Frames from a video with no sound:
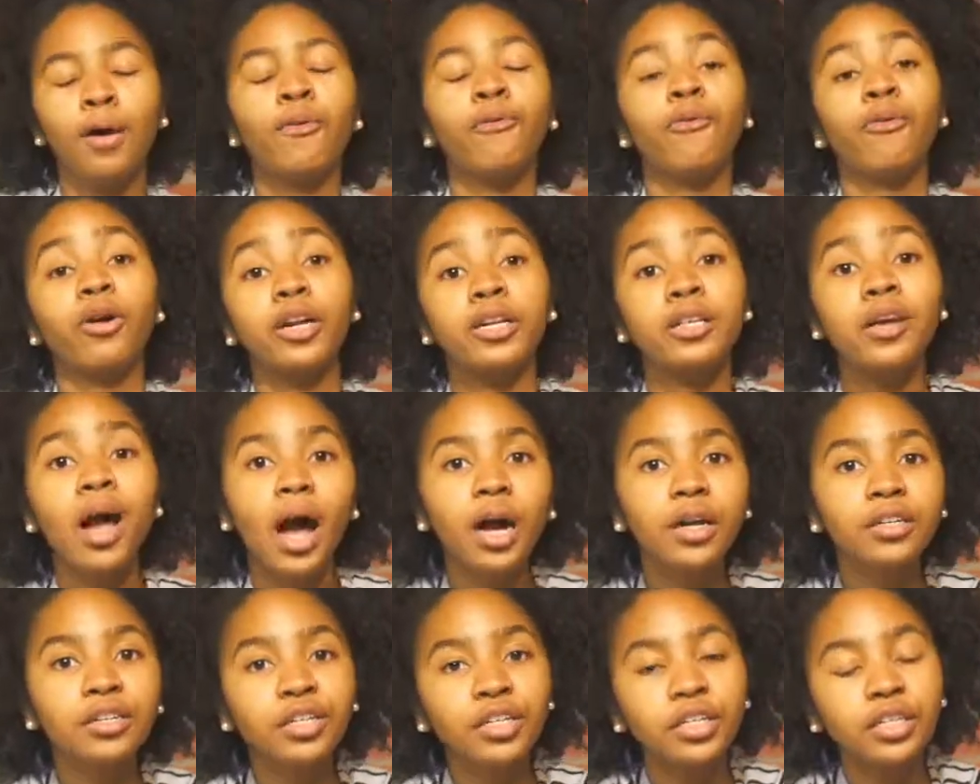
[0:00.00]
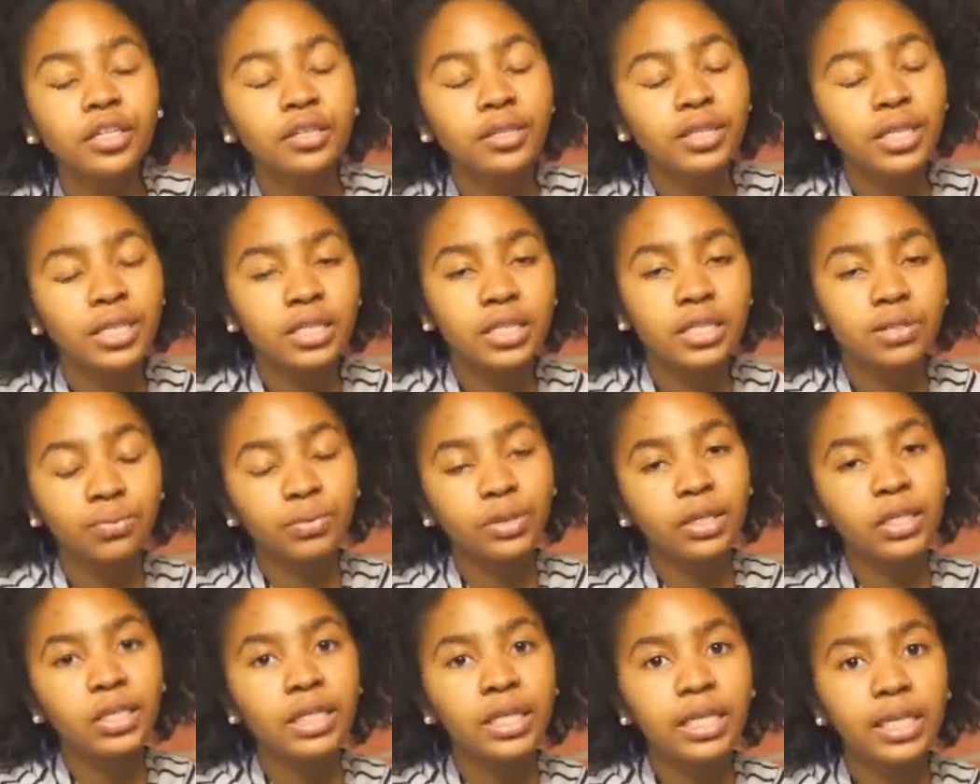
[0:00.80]
for a doctor that's
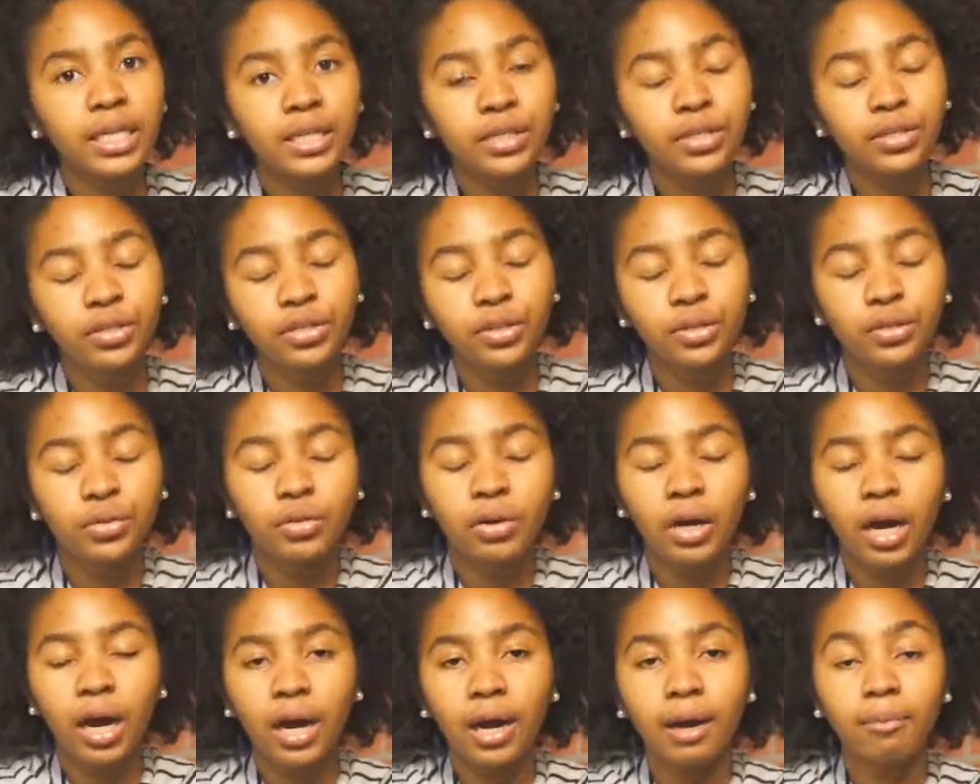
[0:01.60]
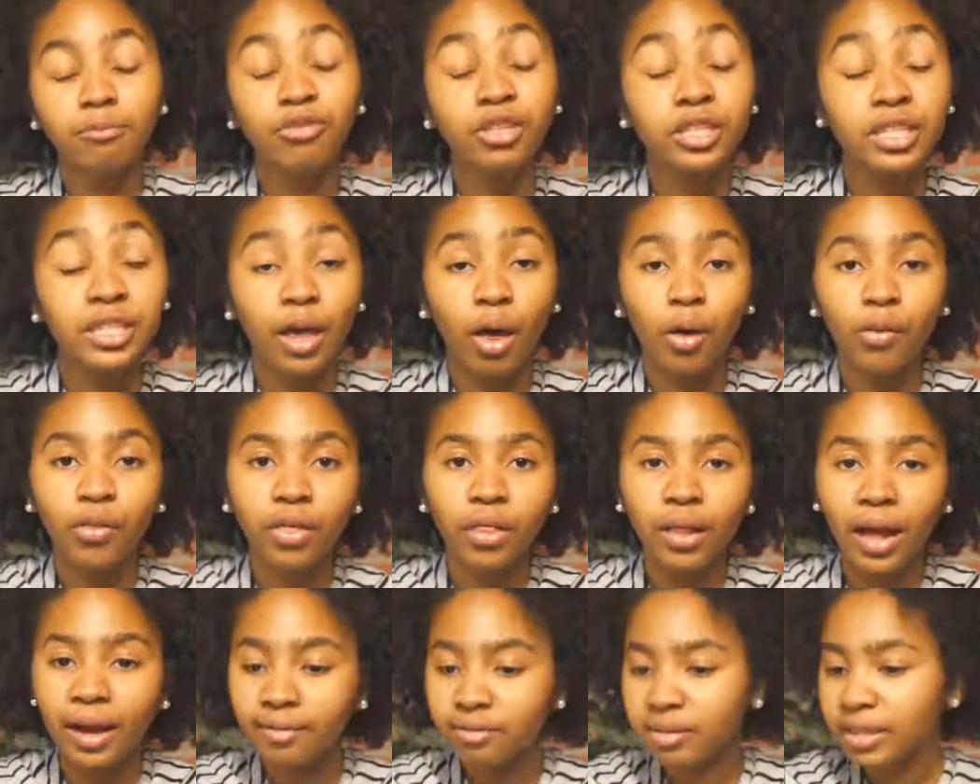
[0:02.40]
really into just a
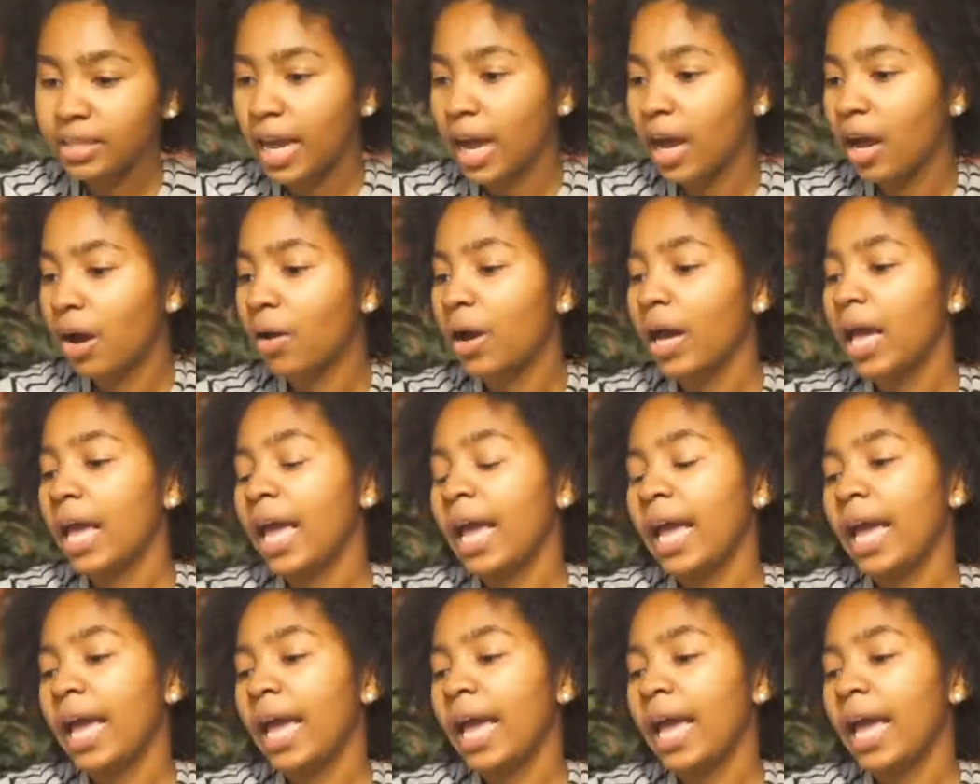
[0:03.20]
healthy lifestyle.